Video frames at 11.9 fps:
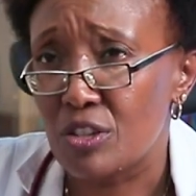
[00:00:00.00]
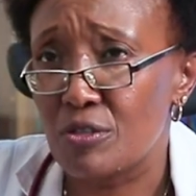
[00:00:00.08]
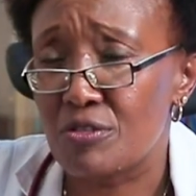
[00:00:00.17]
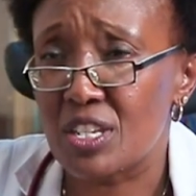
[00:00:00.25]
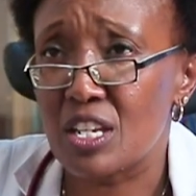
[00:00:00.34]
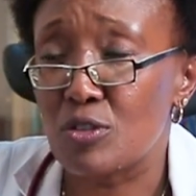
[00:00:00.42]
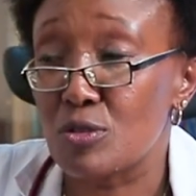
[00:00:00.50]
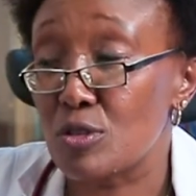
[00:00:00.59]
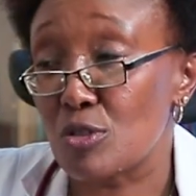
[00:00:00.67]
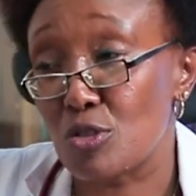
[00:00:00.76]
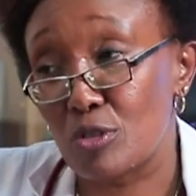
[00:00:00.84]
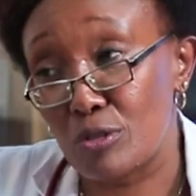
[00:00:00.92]
You've seen on
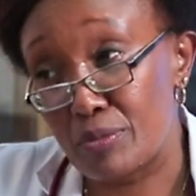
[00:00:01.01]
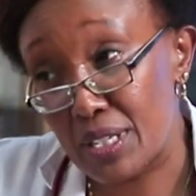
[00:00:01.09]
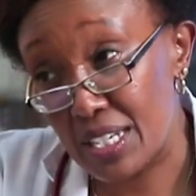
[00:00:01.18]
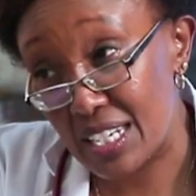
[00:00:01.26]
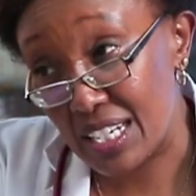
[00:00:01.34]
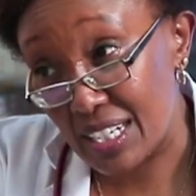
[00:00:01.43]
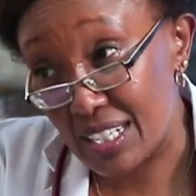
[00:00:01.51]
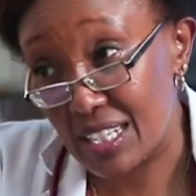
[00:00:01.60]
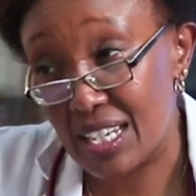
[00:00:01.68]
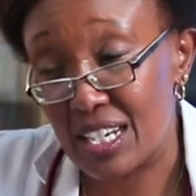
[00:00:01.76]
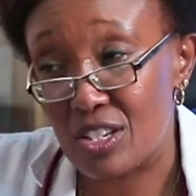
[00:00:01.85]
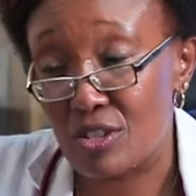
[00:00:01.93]
social media
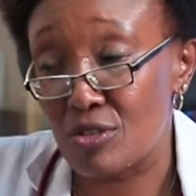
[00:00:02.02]
that